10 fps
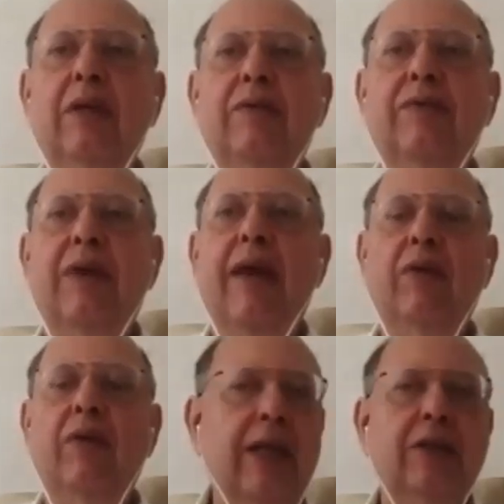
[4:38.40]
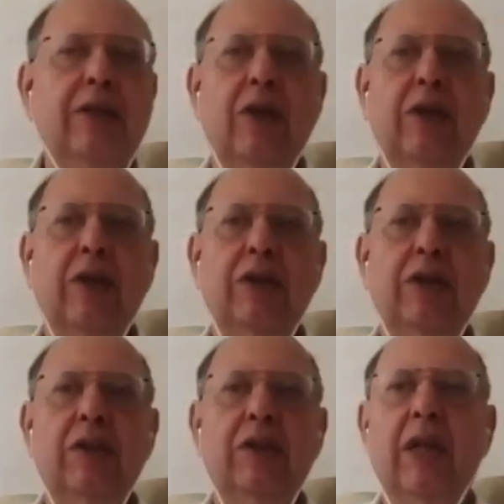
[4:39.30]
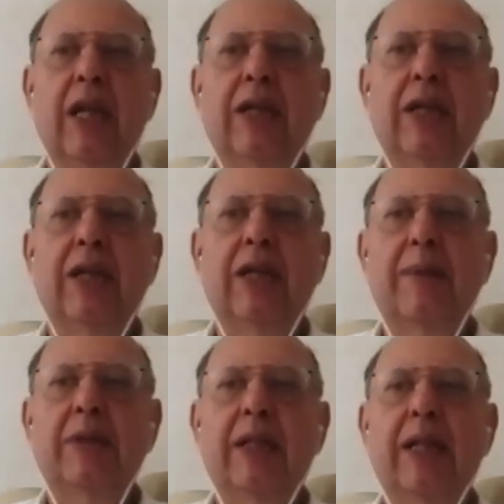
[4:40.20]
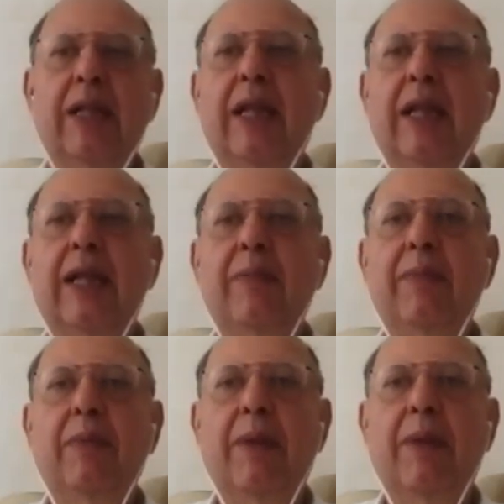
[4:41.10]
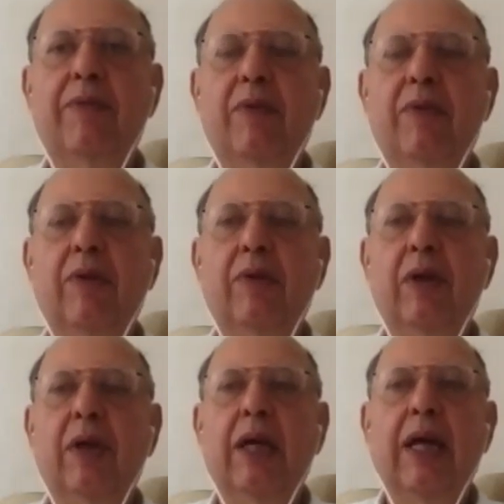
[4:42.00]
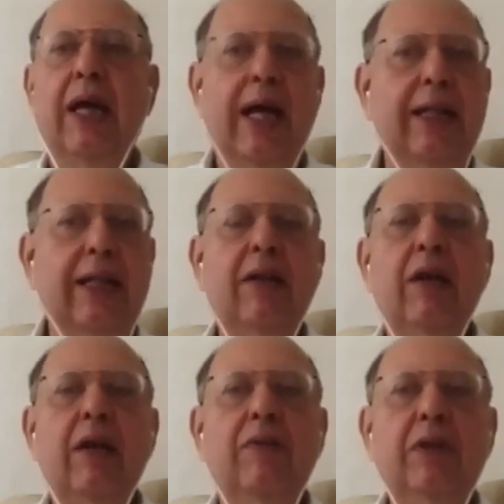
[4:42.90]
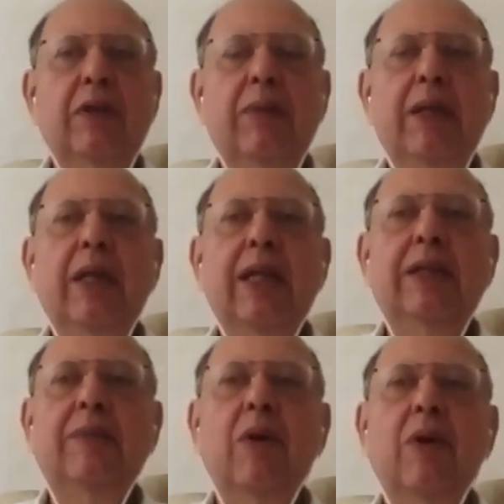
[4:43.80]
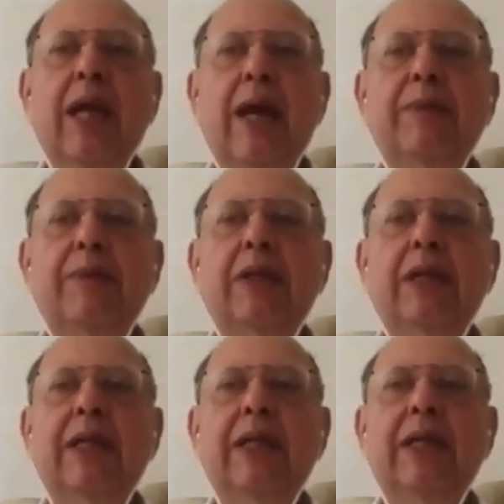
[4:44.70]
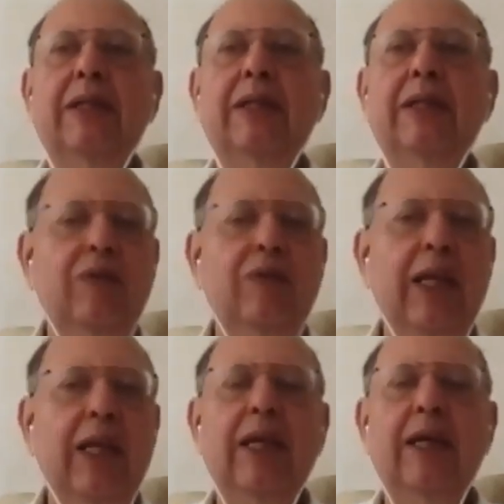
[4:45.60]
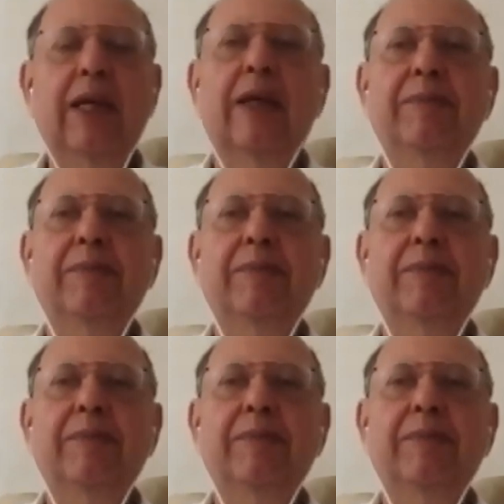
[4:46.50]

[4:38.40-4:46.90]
5 or 10 stocks of the large caps, and then let that be my portfolio. And then for the middle and small caps, it's really a